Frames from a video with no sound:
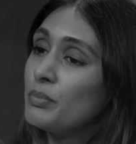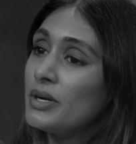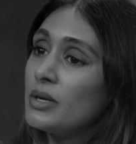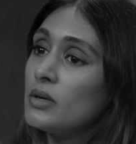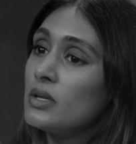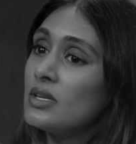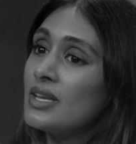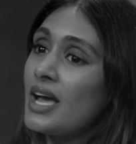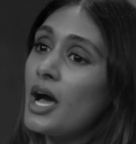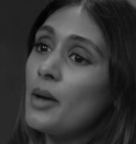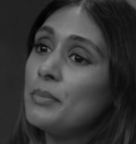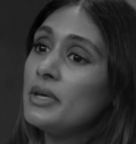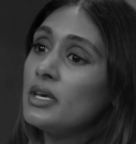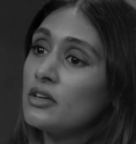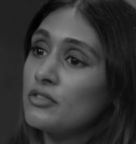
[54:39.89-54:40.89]
but
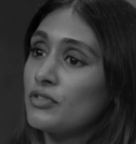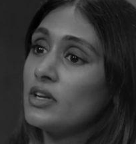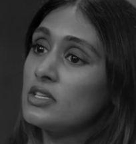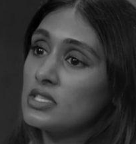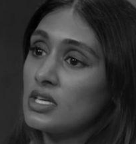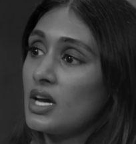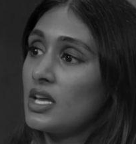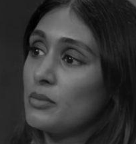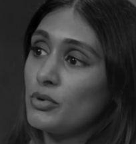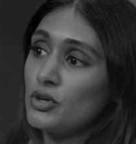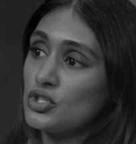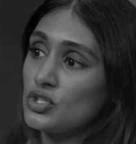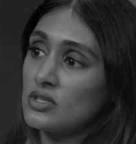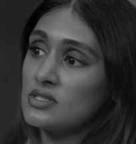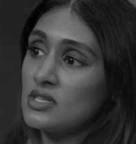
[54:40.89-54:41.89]
not being afraid to kind of
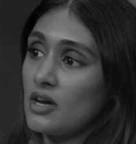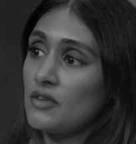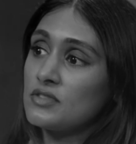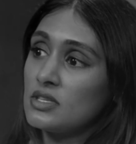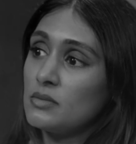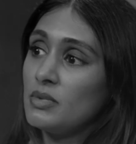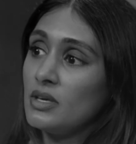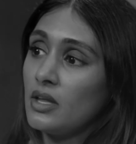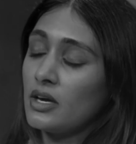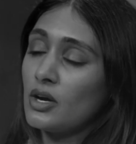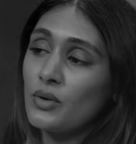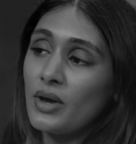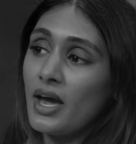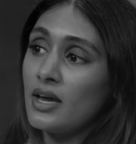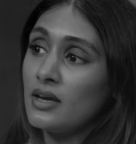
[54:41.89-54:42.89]
push yourself to be like,
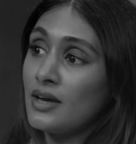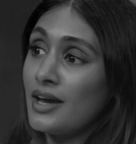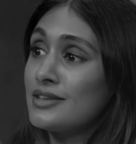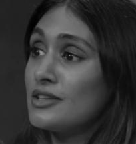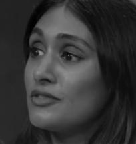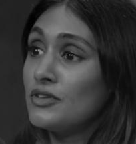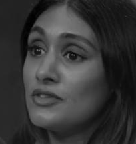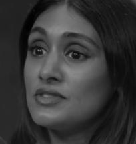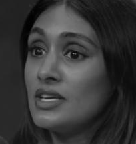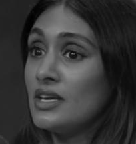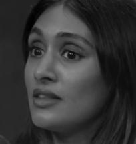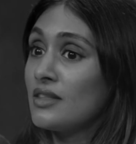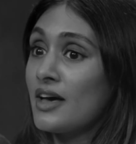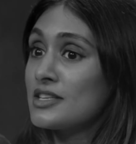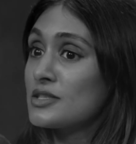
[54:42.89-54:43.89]
okay, I did
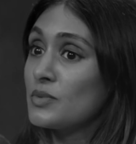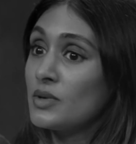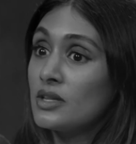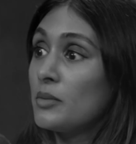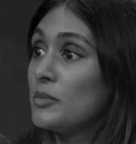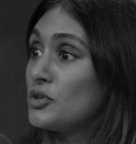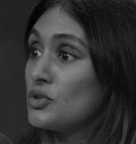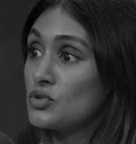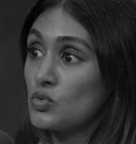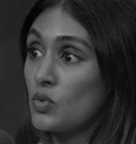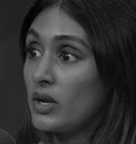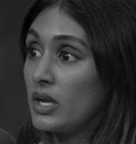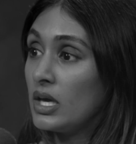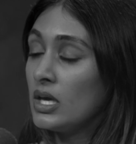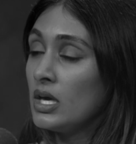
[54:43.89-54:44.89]
15 last week, let me do
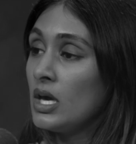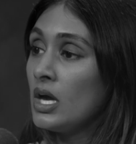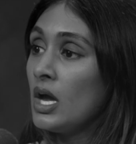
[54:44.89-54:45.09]
20.